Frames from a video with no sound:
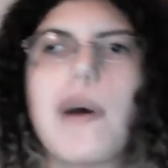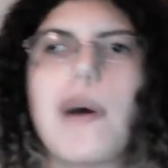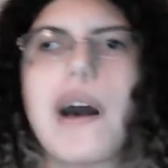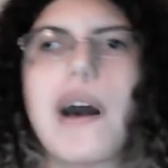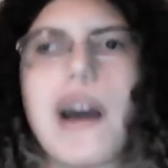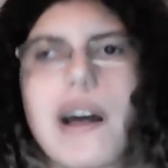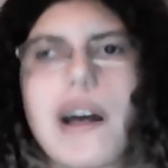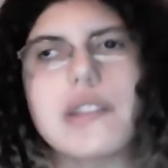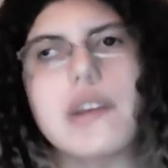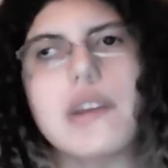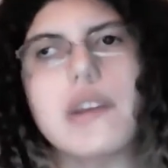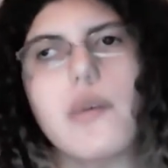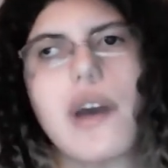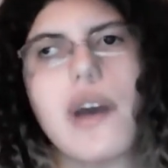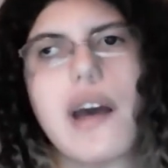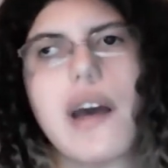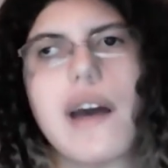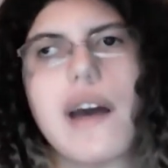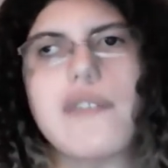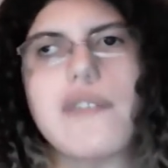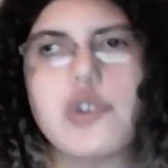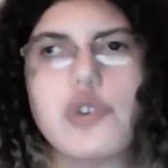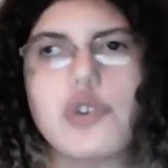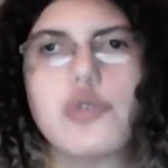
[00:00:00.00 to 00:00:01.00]
to create
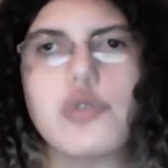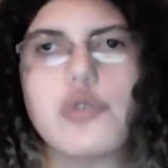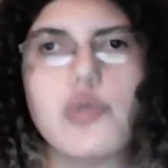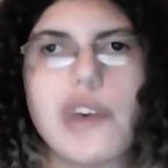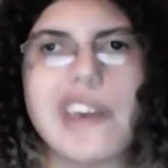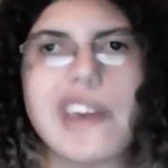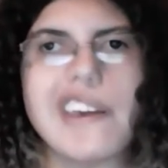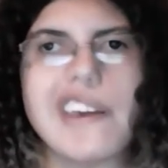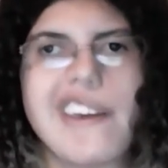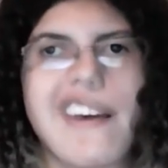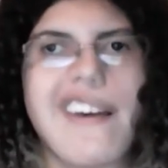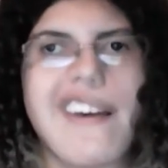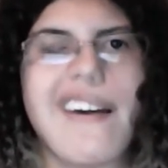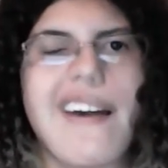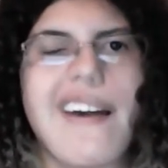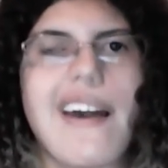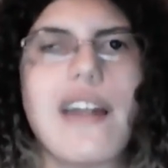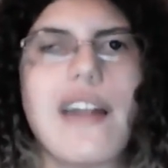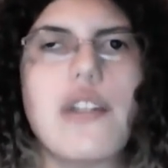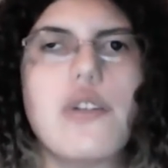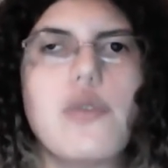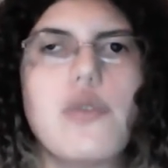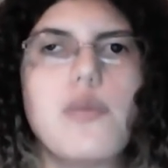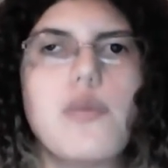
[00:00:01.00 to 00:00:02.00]
a new mission
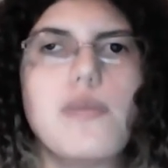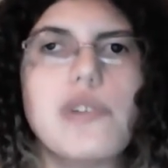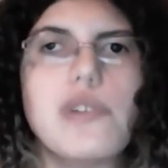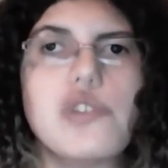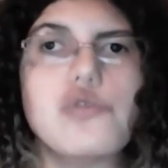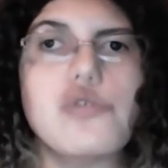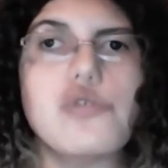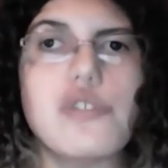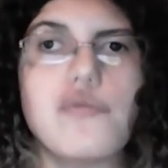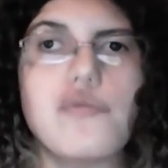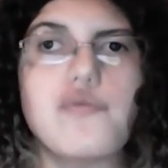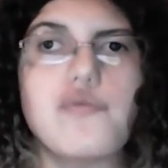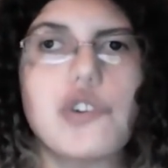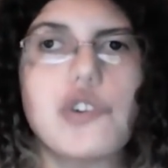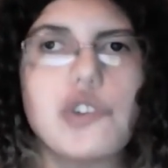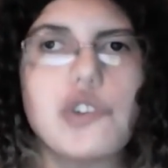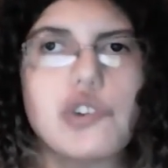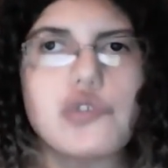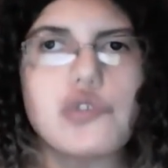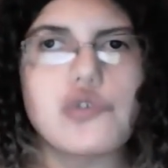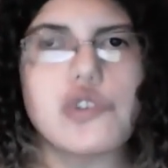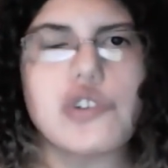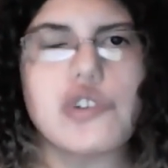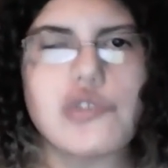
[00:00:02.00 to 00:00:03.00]
for the structure
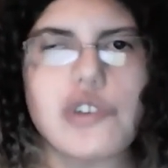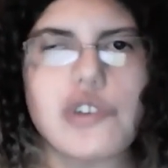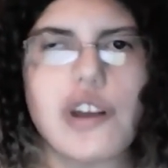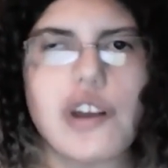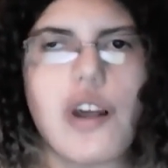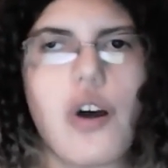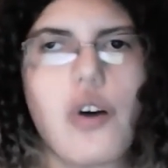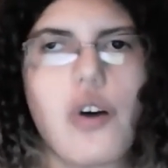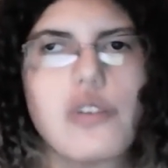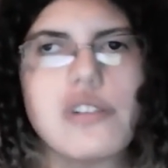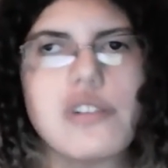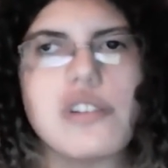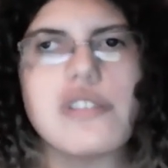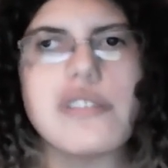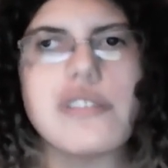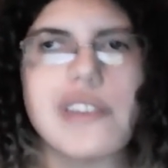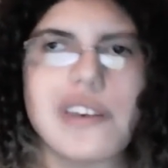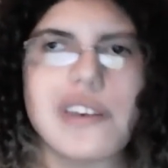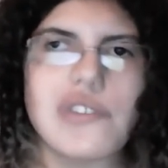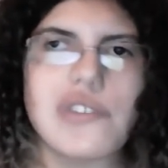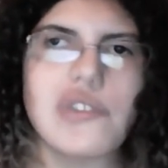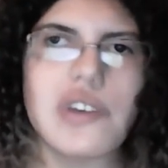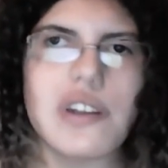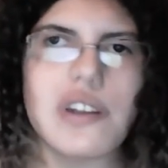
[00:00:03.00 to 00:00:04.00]
organization
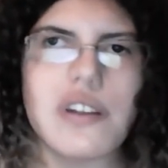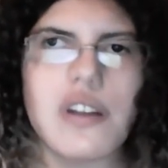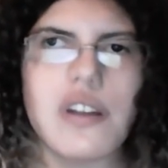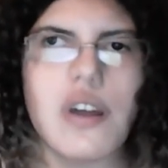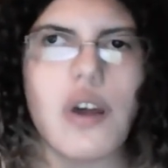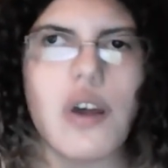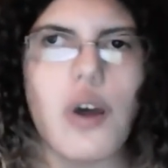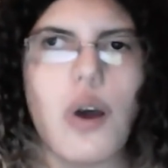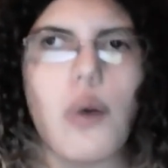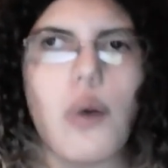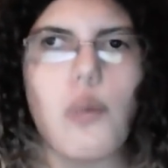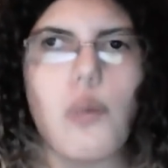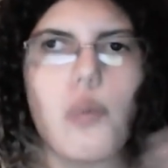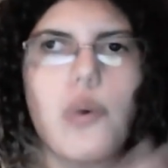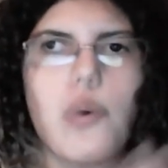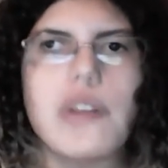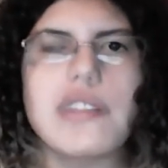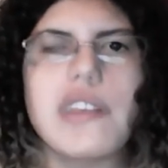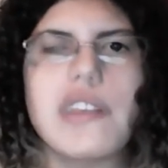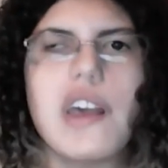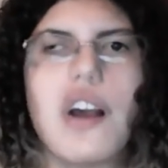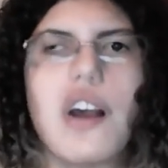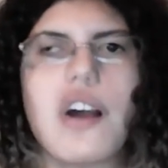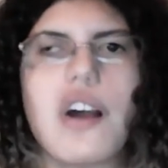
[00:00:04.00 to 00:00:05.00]
when there are some
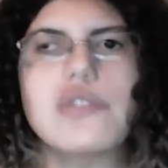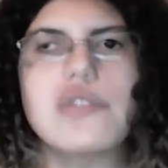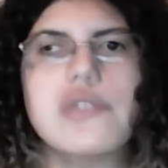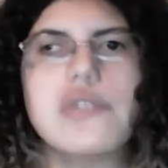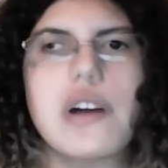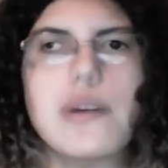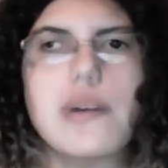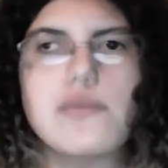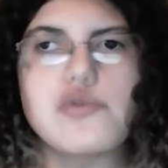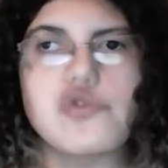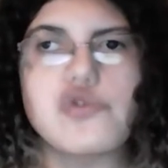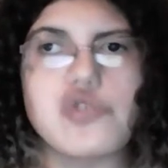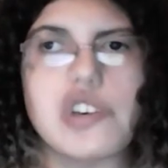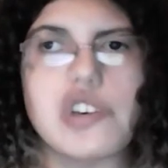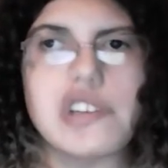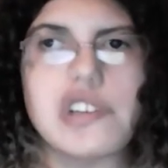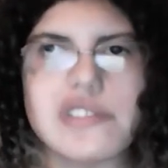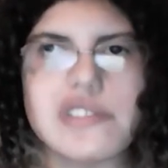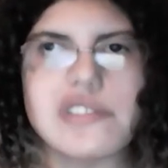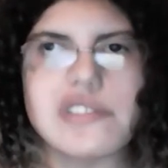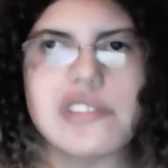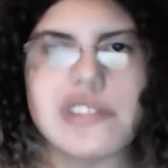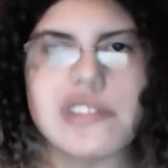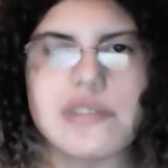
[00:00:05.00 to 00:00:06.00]
changes.
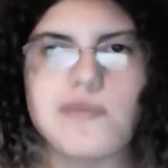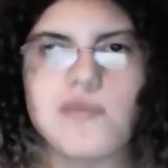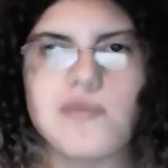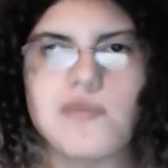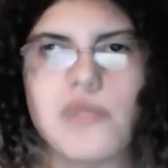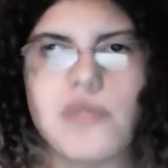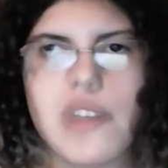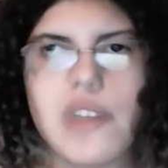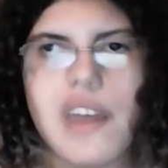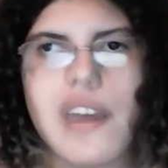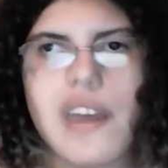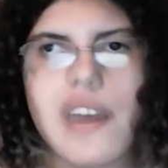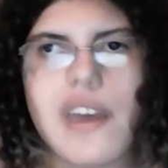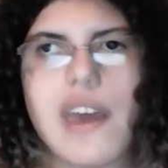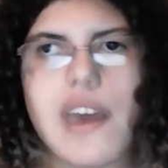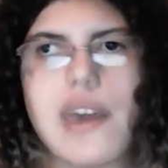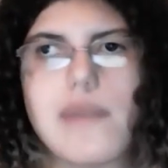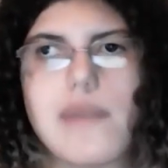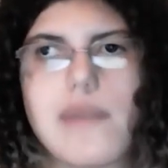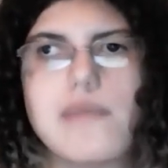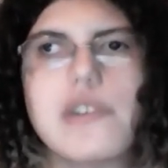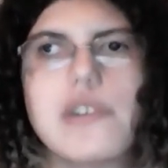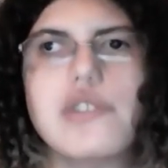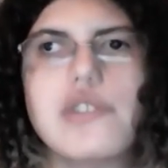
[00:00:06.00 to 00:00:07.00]
A mission
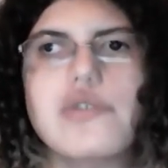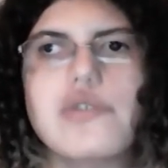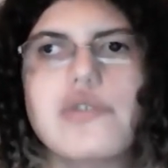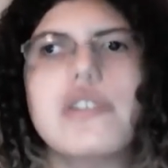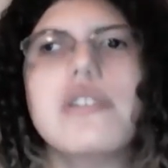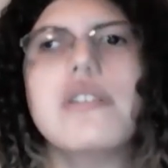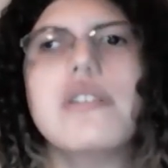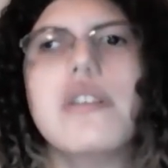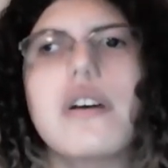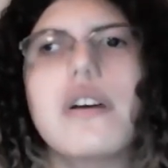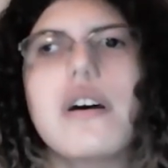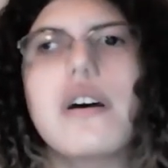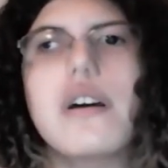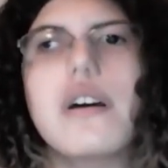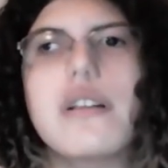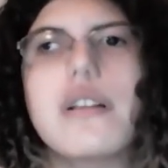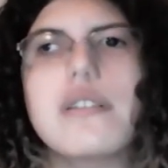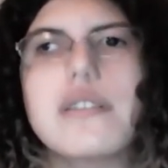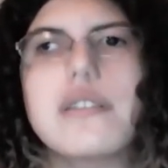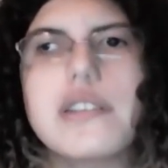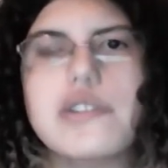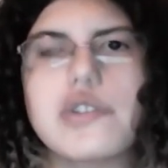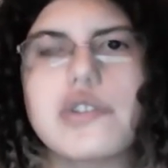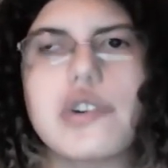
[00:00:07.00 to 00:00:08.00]
determines
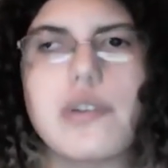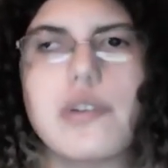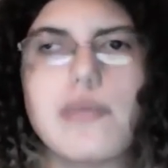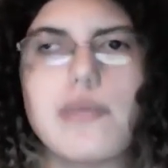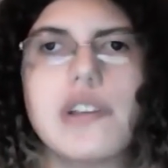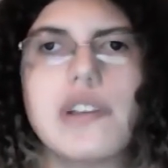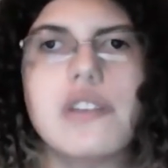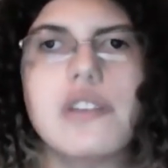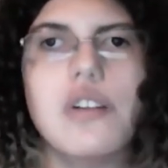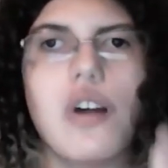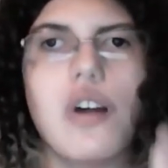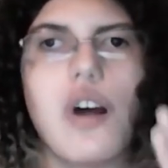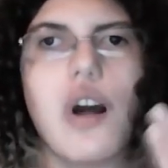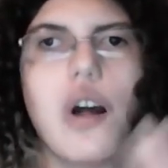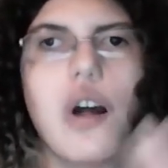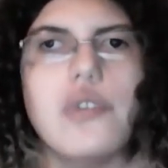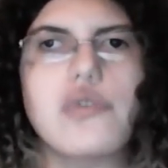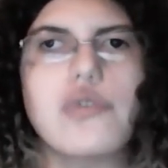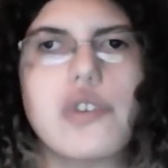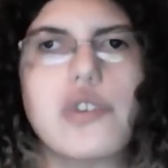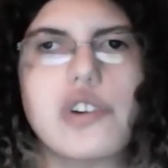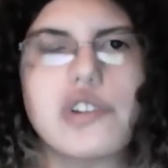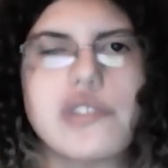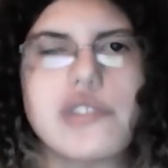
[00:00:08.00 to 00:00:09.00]
the organization's
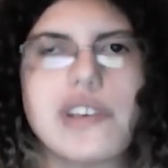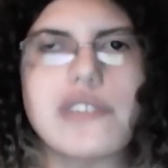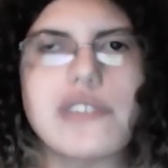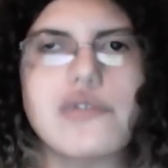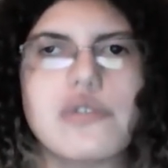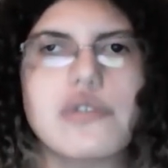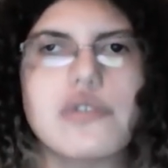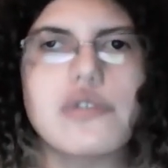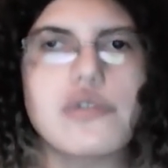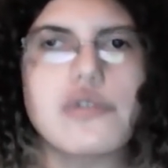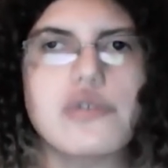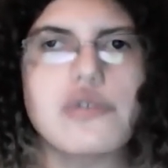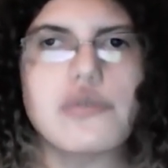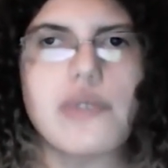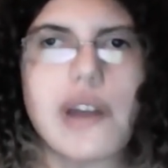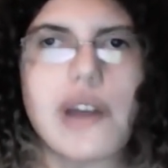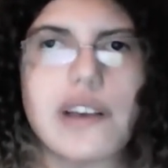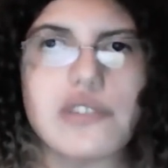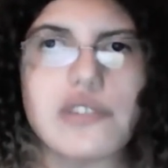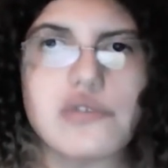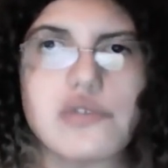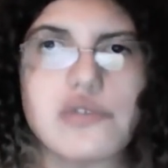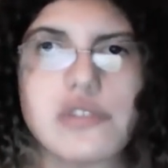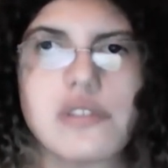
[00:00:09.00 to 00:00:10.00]
direction and
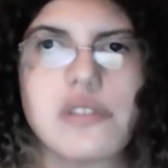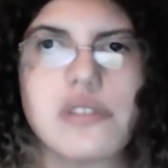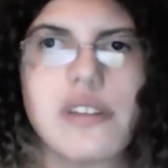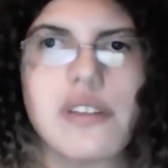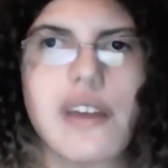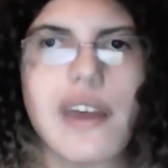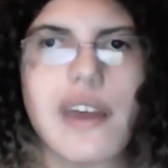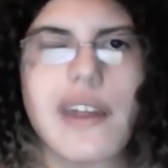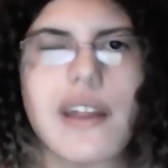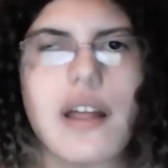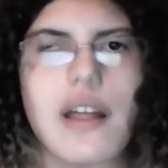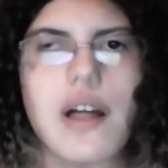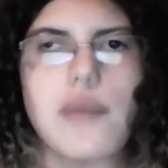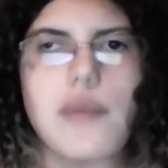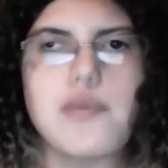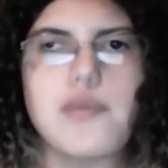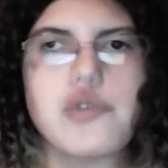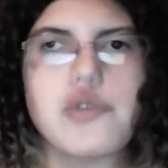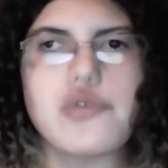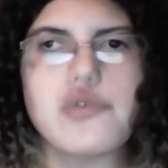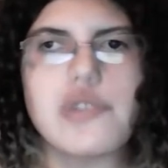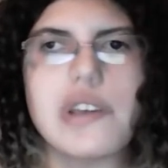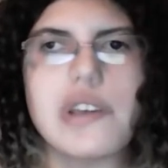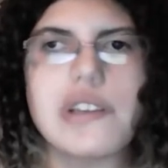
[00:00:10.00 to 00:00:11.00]
helps to see the
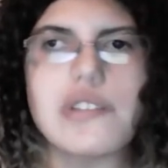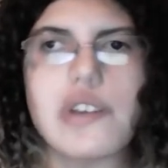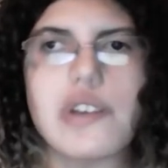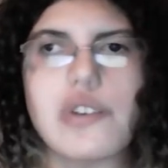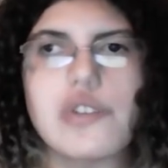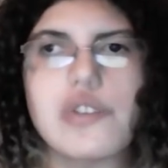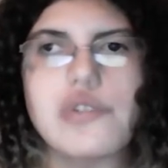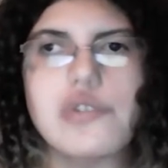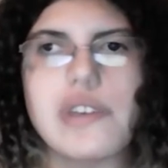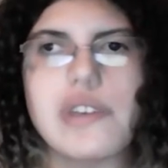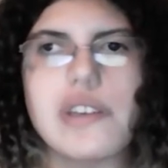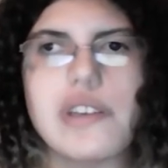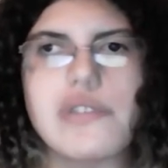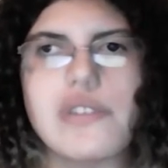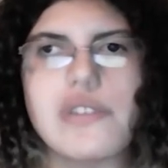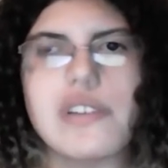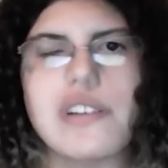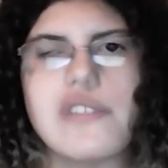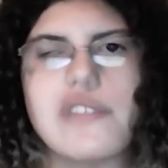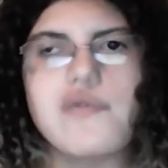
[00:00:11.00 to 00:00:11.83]
organization is functioning.